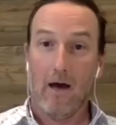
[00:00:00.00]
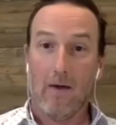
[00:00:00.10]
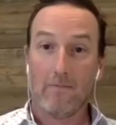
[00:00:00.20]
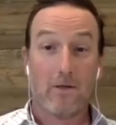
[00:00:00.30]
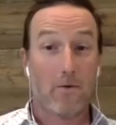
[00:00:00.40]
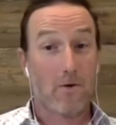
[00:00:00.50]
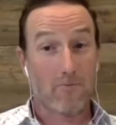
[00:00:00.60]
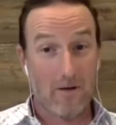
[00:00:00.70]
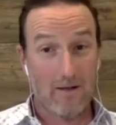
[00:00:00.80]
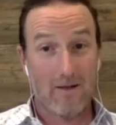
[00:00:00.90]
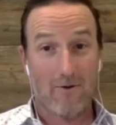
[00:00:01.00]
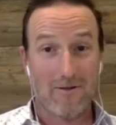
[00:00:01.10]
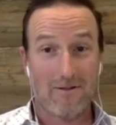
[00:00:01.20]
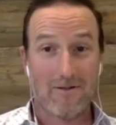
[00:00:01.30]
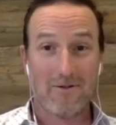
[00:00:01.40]
So we're really
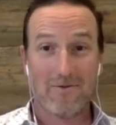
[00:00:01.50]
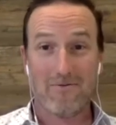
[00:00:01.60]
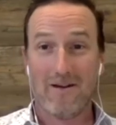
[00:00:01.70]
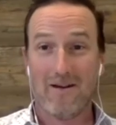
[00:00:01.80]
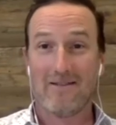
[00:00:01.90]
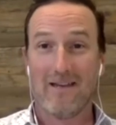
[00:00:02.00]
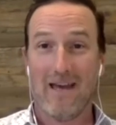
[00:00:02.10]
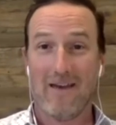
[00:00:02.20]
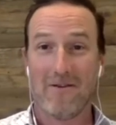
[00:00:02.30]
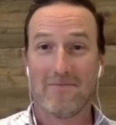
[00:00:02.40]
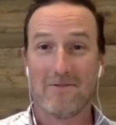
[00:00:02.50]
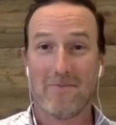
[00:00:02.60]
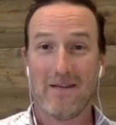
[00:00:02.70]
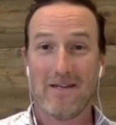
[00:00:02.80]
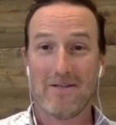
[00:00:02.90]
honoured to have him
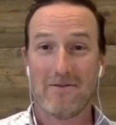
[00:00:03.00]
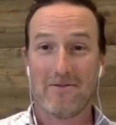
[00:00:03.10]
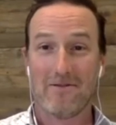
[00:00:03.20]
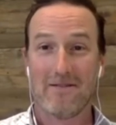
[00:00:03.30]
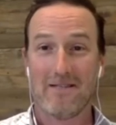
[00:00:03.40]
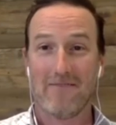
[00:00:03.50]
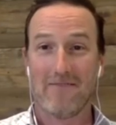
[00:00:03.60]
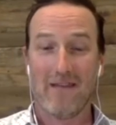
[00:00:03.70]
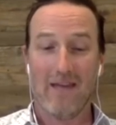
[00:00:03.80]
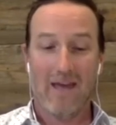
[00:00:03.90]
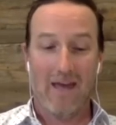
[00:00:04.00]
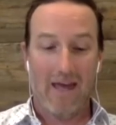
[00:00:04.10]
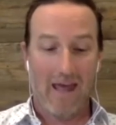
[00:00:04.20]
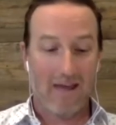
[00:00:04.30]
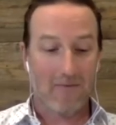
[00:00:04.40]
speaking to us this evening.
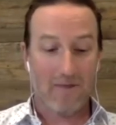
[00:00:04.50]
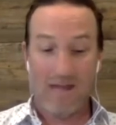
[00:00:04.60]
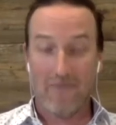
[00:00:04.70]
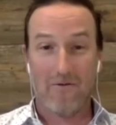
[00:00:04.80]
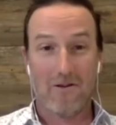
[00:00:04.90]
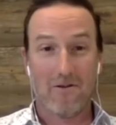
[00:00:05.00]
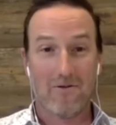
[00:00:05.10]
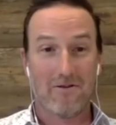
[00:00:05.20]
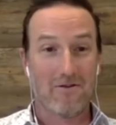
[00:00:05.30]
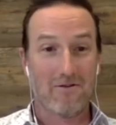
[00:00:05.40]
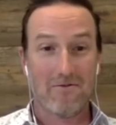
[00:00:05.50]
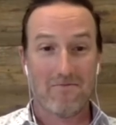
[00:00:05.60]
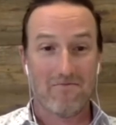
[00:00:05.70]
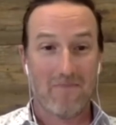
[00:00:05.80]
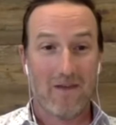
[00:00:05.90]
And without further ado,
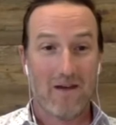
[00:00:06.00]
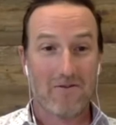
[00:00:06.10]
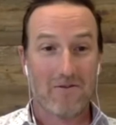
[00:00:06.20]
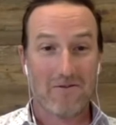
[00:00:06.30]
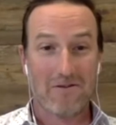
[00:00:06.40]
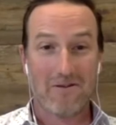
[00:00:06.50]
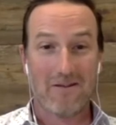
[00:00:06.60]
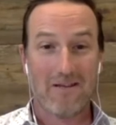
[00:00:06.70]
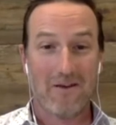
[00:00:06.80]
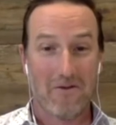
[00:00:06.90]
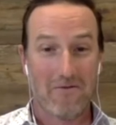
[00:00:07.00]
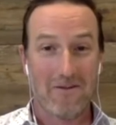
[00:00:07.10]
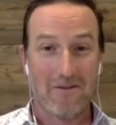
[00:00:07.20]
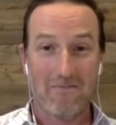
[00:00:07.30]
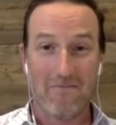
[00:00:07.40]
Dr. Yudi,
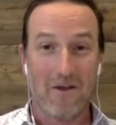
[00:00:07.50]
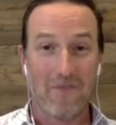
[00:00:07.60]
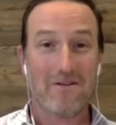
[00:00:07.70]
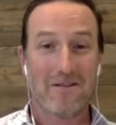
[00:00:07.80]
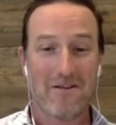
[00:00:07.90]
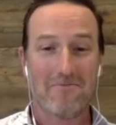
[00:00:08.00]
over to you.